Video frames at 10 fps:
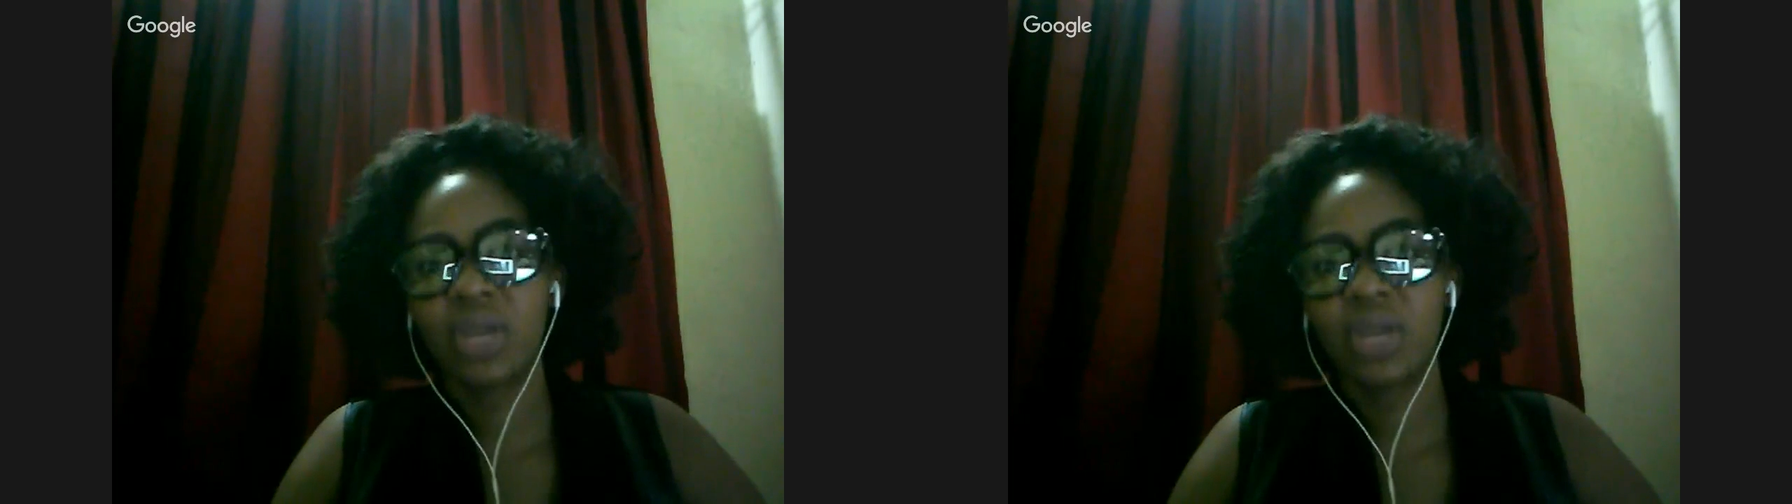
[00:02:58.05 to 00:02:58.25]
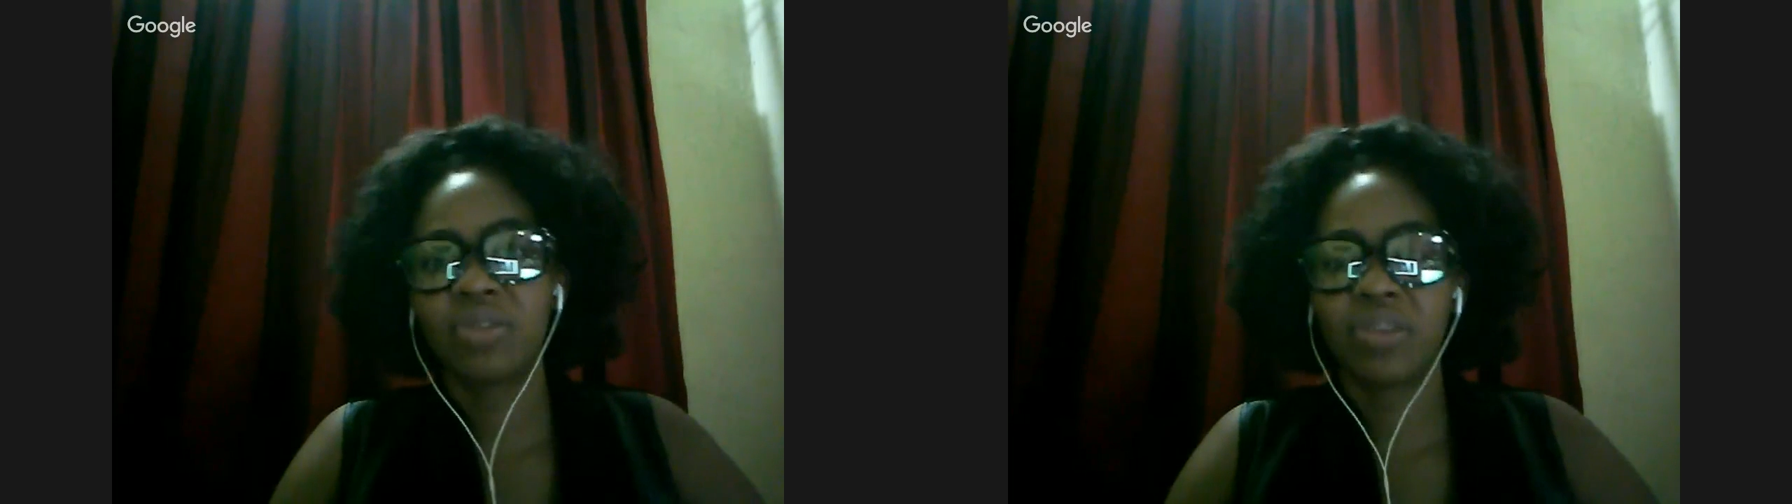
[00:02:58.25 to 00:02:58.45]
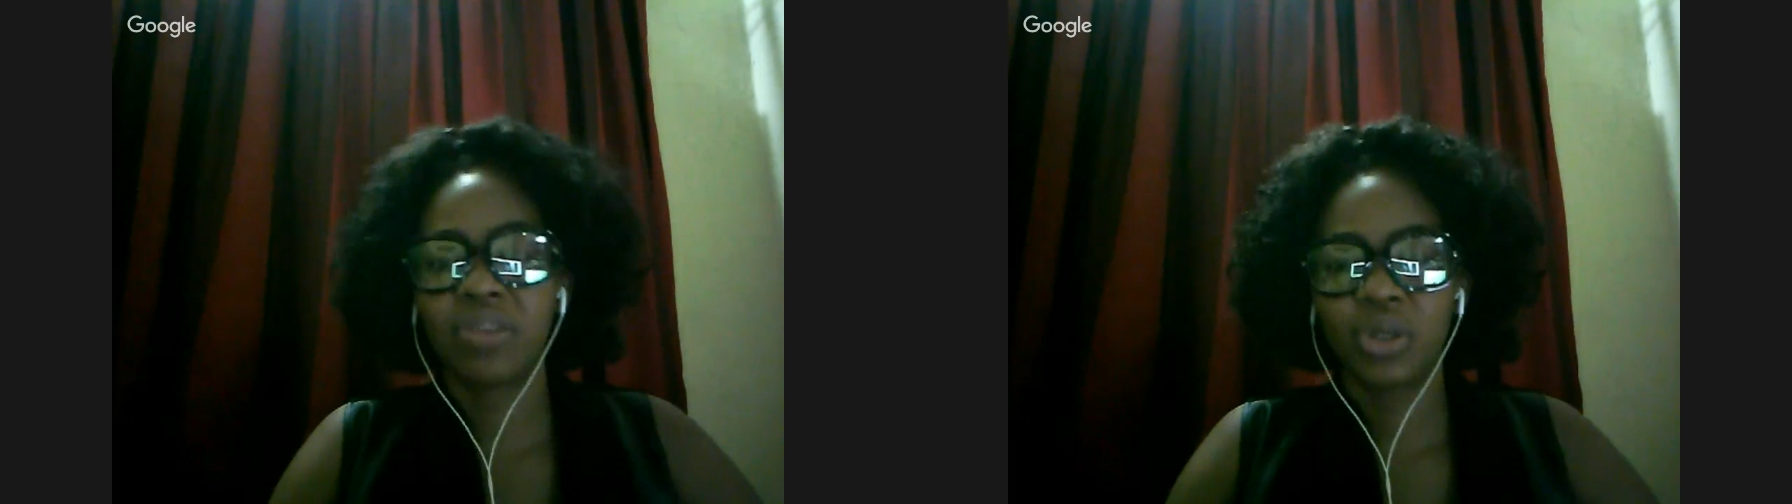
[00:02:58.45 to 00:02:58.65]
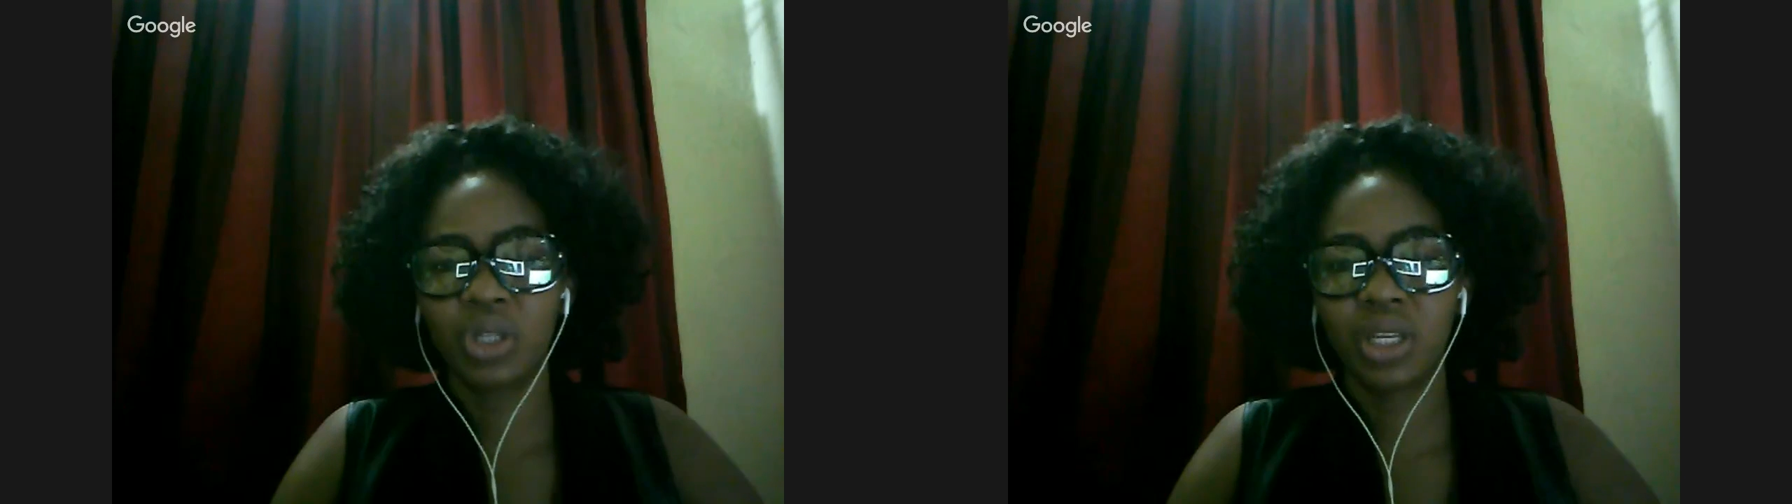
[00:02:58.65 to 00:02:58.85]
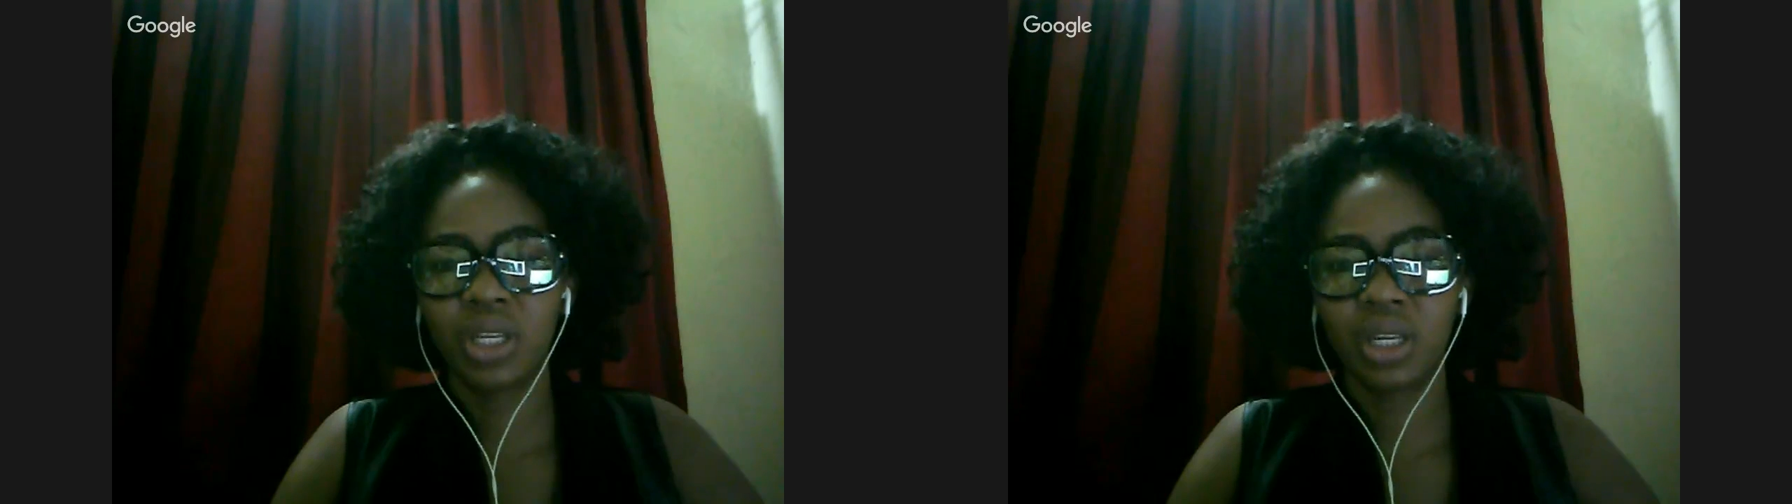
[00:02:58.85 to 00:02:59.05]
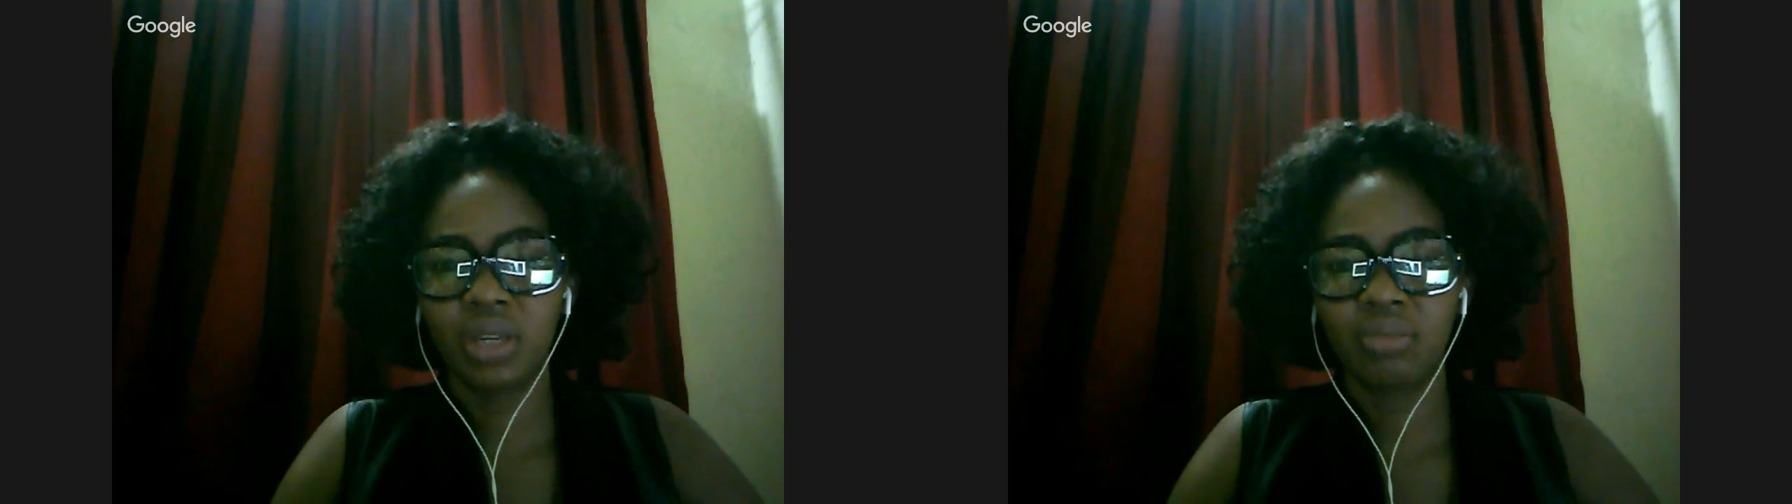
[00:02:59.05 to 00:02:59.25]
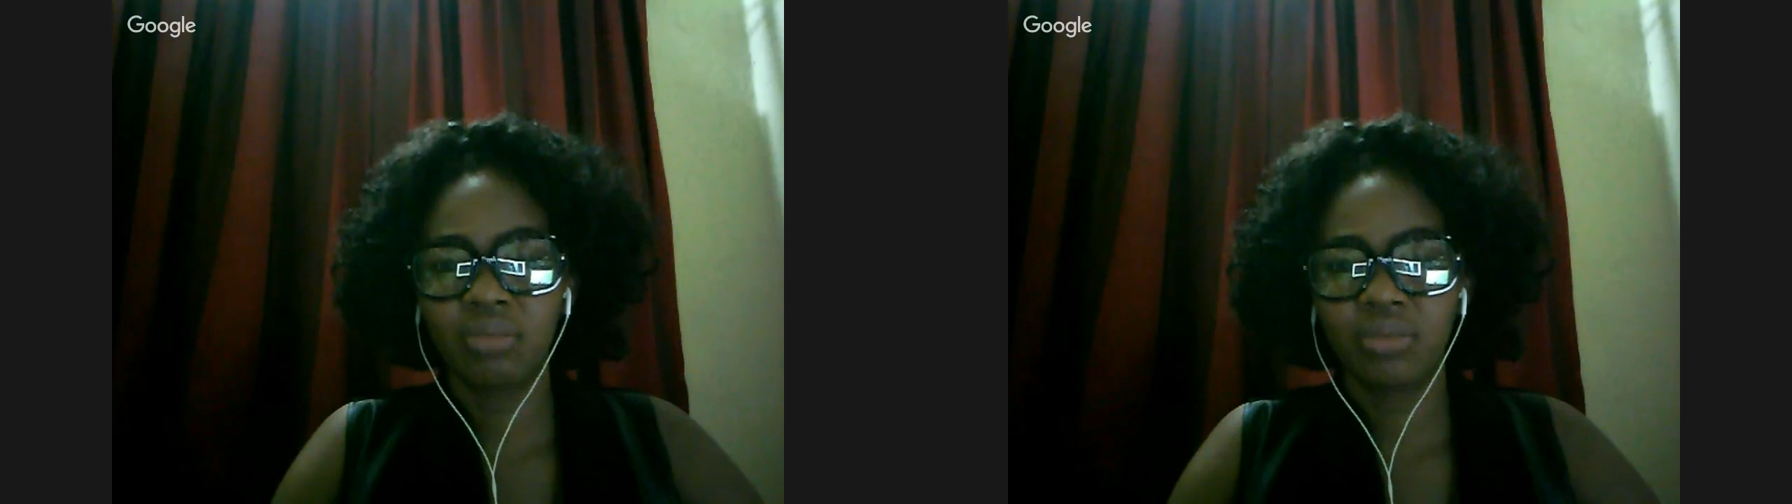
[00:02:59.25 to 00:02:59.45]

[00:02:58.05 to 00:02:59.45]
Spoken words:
or unfortunately,